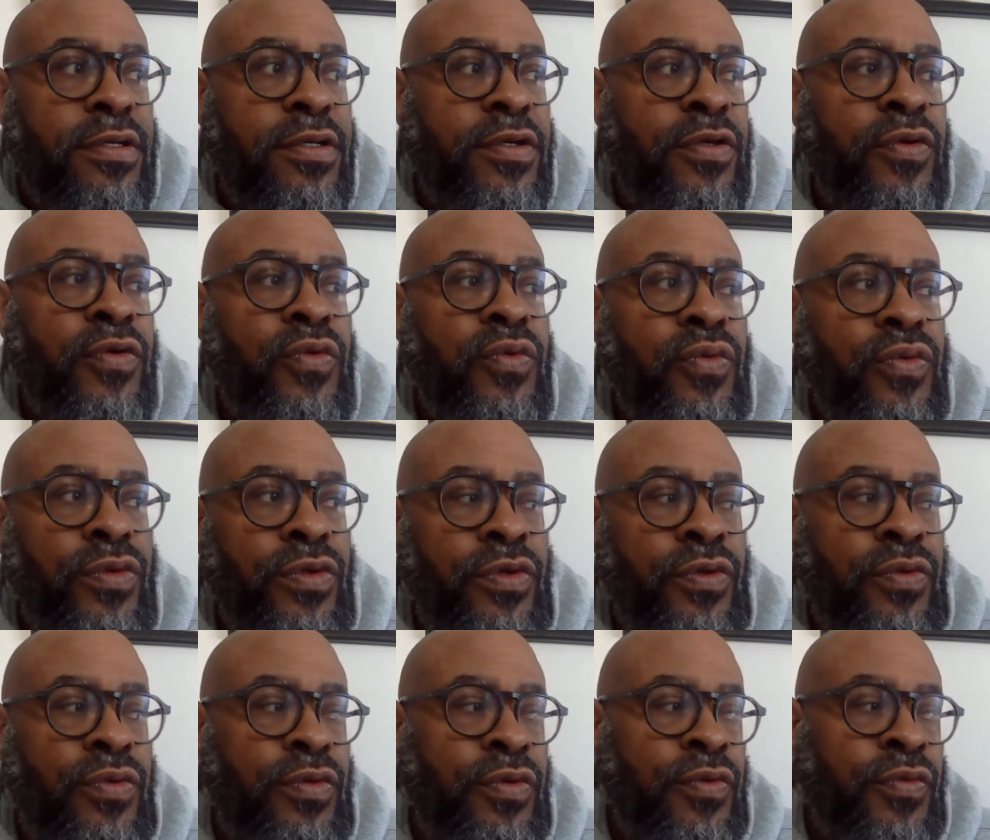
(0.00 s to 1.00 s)
you
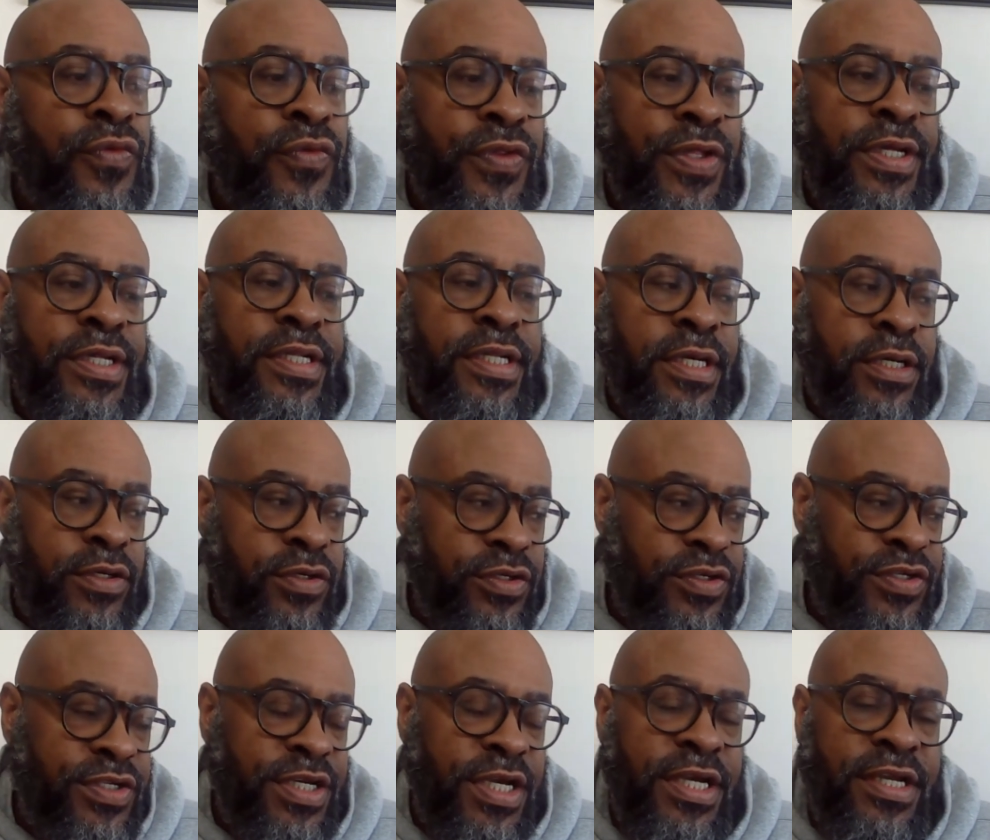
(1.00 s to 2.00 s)
you you think that
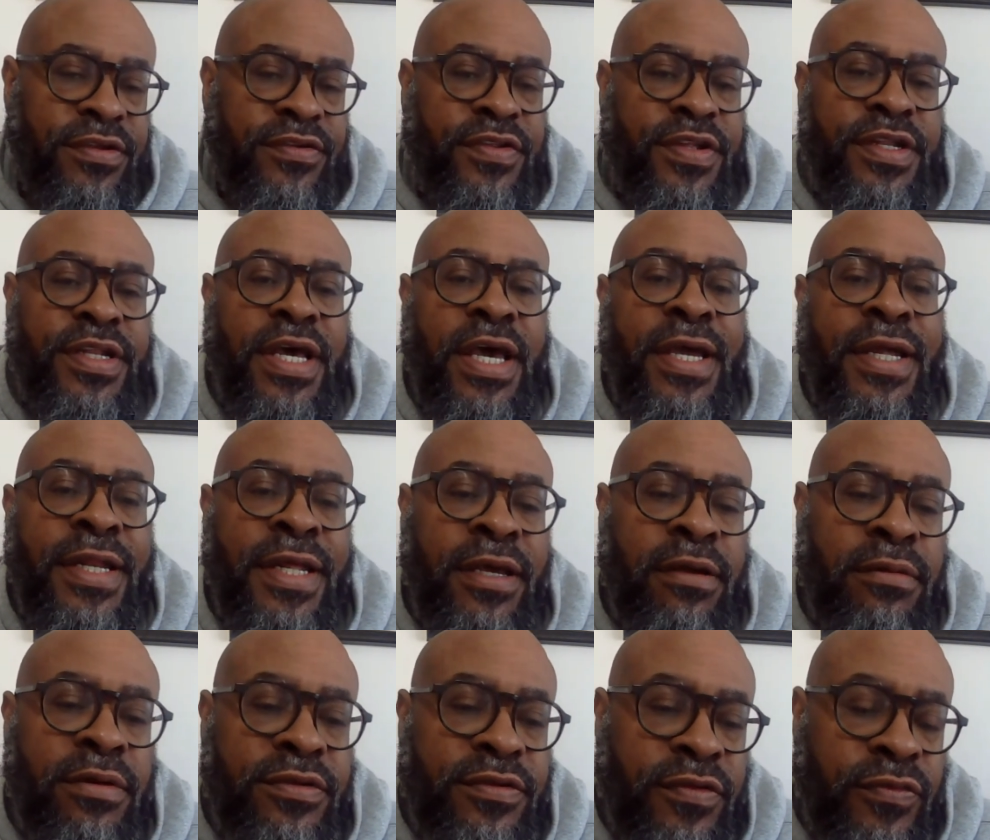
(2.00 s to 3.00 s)
could change the
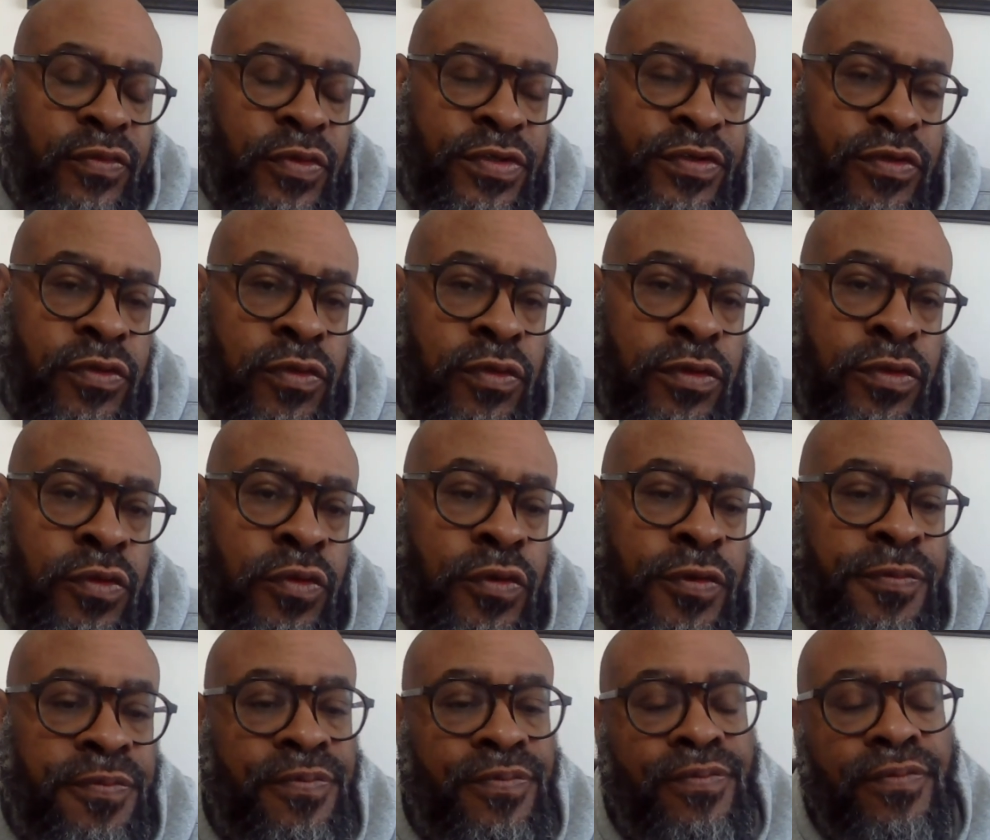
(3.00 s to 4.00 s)
dynamics of what's going
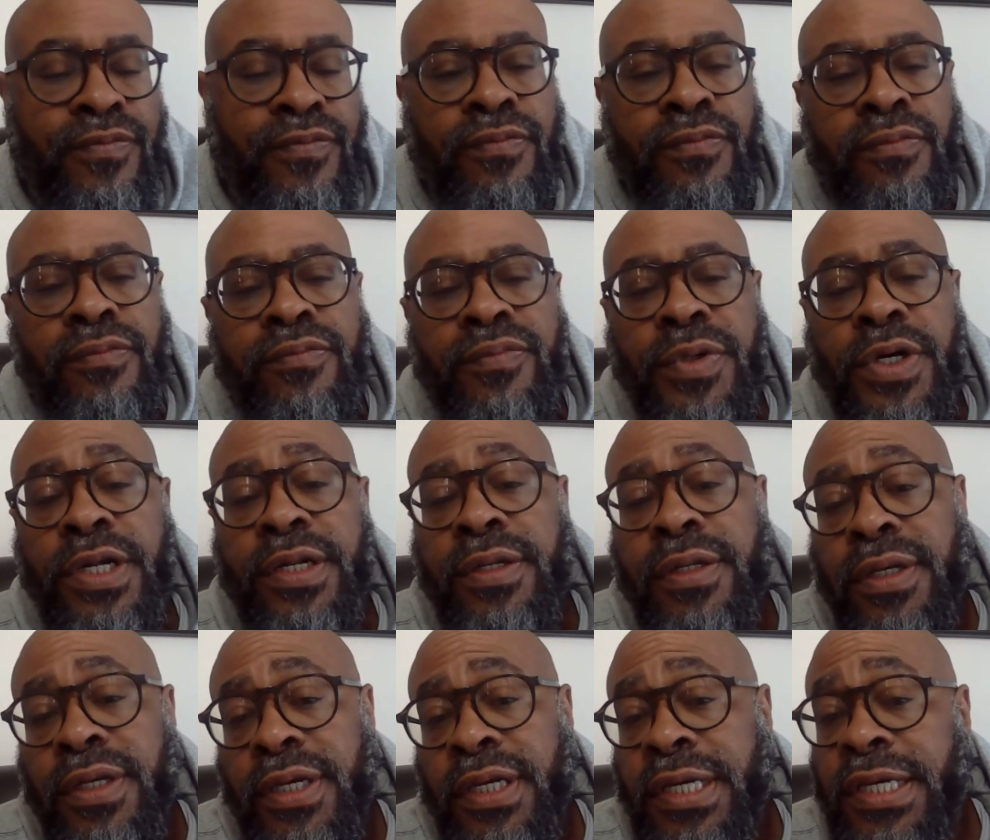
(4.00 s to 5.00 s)
on.
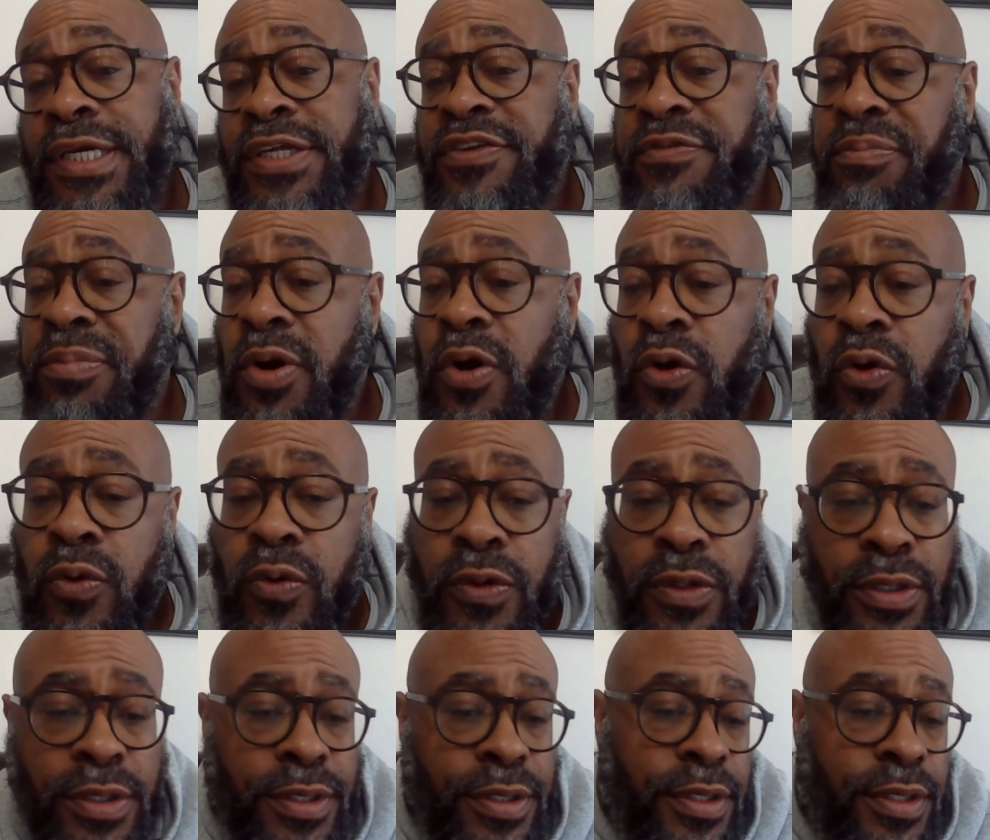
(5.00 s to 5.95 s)
But he spoke